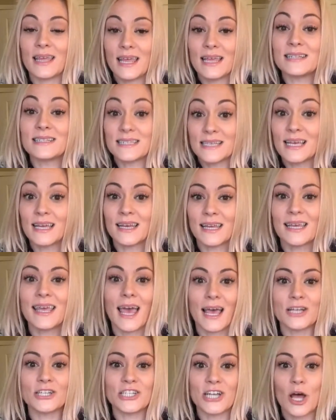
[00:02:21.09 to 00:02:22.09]
It's going to
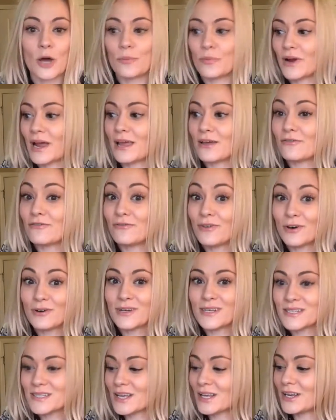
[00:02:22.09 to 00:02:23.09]
catch up, right?
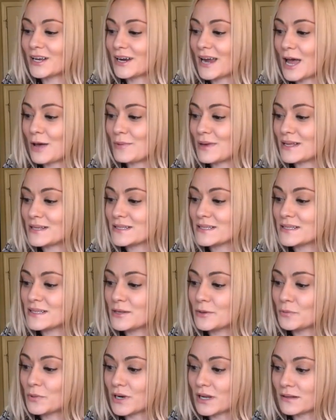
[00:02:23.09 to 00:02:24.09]
Focus on your habits.
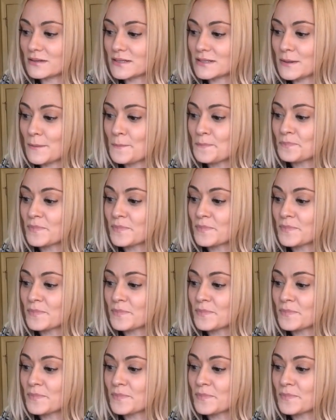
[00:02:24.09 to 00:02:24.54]
What else?